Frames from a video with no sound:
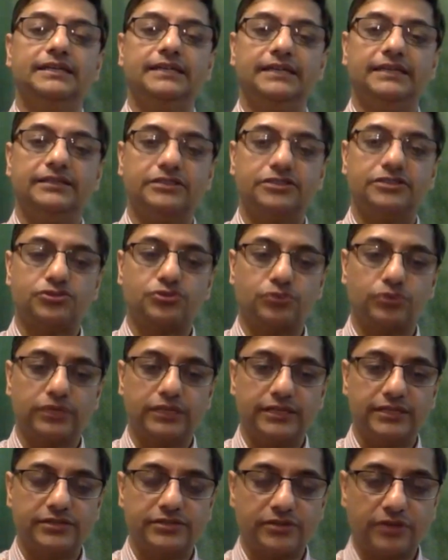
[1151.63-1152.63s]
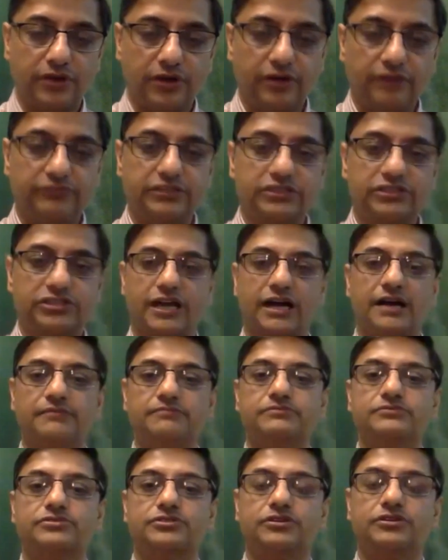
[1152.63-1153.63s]
in the stories of the
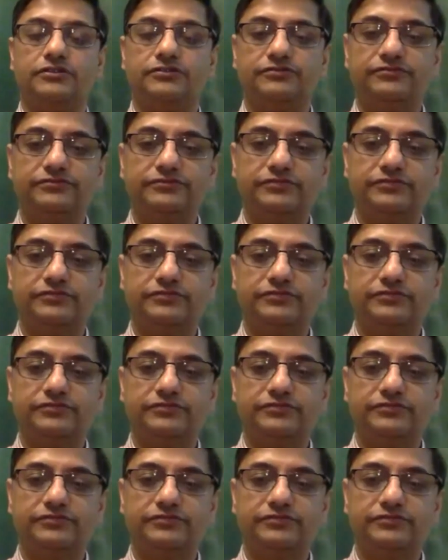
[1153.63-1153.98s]
Chams of